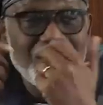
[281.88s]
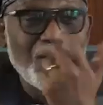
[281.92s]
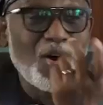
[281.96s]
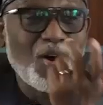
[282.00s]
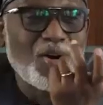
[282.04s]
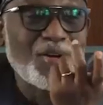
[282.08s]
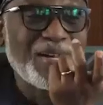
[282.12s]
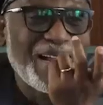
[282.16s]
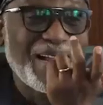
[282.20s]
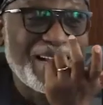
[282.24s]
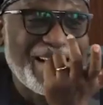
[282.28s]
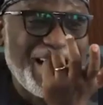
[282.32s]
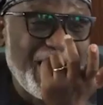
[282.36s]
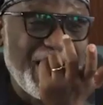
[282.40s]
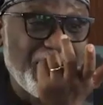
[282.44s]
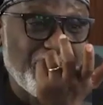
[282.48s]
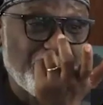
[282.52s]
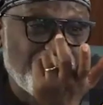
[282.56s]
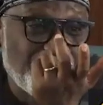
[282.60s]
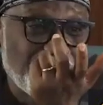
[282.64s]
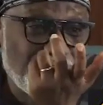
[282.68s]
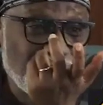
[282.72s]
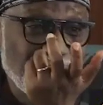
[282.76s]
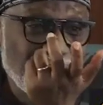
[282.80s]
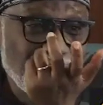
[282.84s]
"Honor
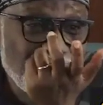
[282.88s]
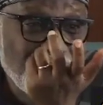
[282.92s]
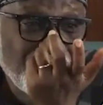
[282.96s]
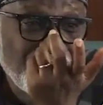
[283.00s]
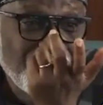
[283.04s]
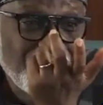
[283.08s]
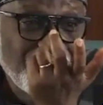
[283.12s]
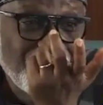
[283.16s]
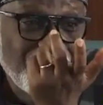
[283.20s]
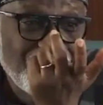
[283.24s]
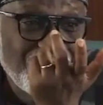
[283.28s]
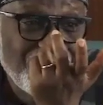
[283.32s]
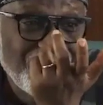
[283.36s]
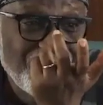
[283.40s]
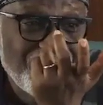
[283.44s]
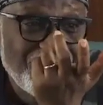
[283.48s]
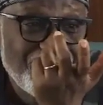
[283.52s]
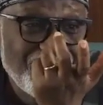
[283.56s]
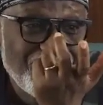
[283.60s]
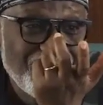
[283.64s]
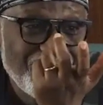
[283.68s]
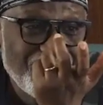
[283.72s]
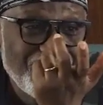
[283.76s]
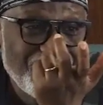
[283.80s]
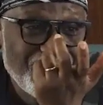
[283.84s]
life
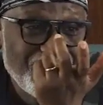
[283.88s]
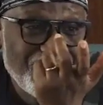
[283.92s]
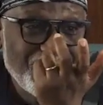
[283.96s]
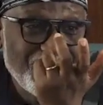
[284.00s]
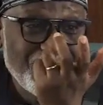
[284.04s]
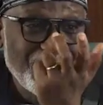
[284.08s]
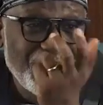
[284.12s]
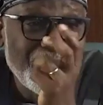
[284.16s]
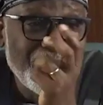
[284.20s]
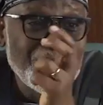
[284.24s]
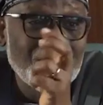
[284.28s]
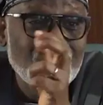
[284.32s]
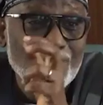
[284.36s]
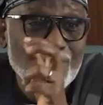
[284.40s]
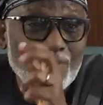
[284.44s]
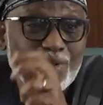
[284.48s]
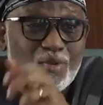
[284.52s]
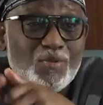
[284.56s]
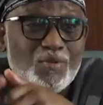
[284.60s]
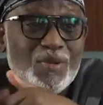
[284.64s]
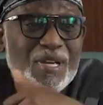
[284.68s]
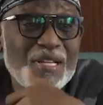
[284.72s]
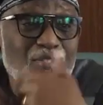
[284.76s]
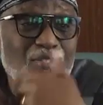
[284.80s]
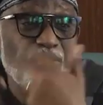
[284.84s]
is
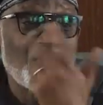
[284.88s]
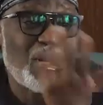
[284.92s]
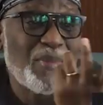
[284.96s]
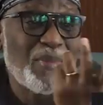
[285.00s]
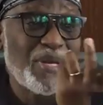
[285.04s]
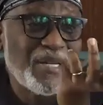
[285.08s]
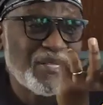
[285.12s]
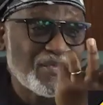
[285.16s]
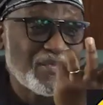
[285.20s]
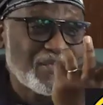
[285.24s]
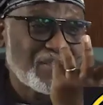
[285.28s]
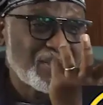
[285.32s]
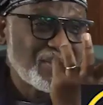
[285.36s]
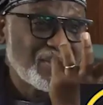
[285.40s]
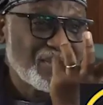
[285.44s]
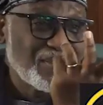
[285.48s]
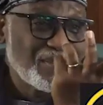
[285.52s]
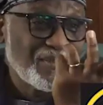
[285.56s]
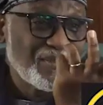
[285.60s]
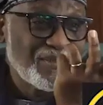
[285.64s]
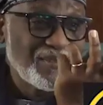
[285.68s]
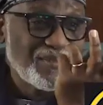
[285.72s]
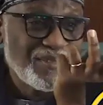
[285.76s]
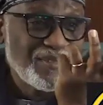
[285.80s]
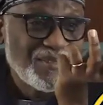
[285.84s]
social enjoyment.
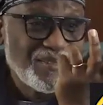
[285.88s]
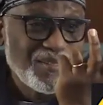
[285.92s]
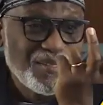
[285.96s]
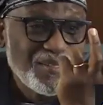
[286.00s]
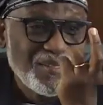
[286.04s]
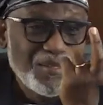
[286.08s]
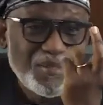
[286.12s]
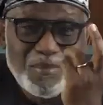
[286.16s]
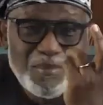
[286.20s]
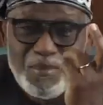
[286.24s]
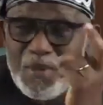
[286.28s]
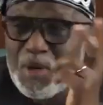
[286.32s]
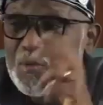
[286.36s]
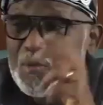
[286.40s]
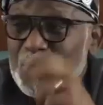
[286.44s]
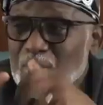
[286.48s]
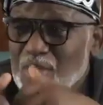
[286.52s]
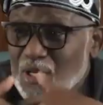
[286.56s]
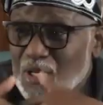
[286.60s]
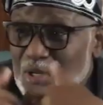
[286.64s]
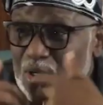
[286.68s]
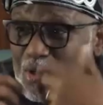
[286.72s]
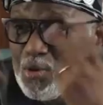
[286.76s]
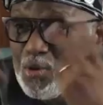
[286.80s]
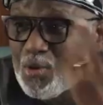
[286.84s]
Make with
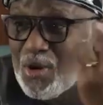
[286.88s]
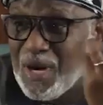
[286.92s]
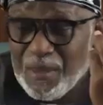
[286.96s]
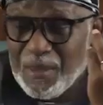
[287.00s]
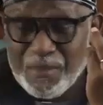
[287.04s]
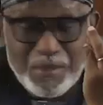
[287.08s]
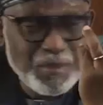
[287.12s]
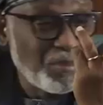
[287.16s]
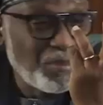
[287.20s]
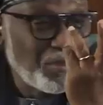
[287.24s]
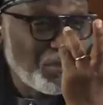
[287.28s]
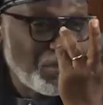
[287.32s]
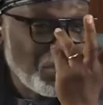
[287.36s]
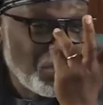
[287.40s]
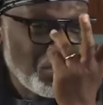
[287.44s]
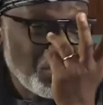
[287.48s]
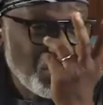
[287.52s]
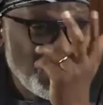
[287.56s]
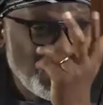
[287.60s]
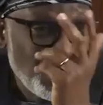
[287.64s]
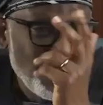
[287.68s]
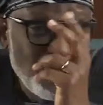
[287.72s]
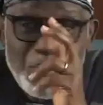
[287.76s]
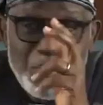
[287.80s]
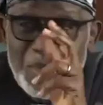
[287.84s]
the gram,
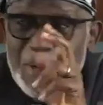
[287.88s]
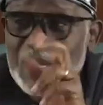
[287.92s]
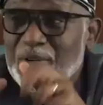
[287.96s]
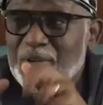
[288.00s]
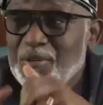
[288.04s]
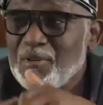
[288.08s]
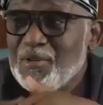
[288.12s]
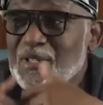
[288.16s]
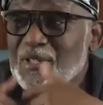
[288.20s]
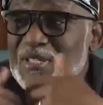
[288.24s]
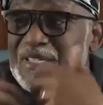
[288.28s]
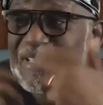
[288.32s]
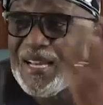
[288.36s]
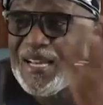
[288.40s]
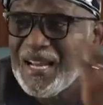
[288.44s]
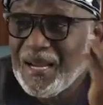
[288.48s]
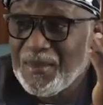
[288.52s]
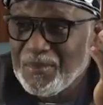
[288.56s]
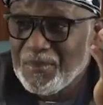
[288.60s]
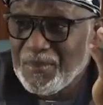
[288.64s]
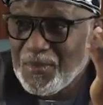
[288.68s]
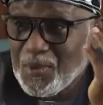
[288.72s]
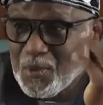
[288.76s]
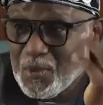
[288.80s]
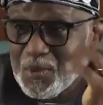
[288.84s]
make with the
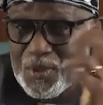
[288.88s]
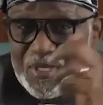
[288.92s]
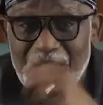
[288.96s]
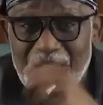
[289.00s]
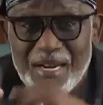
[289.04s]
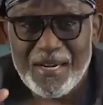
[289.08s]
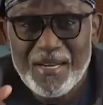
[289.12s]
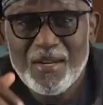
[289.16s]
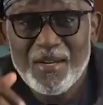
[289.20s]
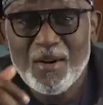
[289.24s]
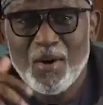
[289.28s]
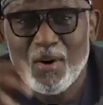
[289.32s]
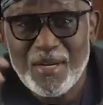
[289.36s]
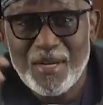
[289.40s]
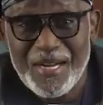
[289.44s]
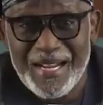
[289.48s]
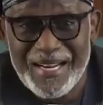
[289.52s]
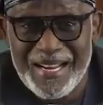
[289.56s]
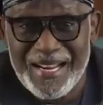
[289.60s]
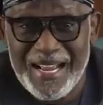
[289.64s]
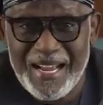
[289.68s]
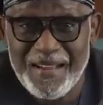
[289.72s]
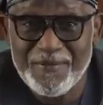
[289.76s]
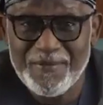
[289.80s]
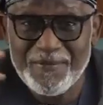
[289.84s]
selam. Ojare, honor
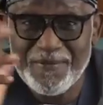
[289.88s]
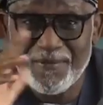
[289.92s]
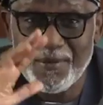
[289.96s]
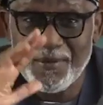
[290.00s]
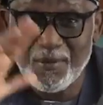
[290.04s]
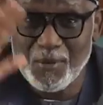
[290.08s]
life,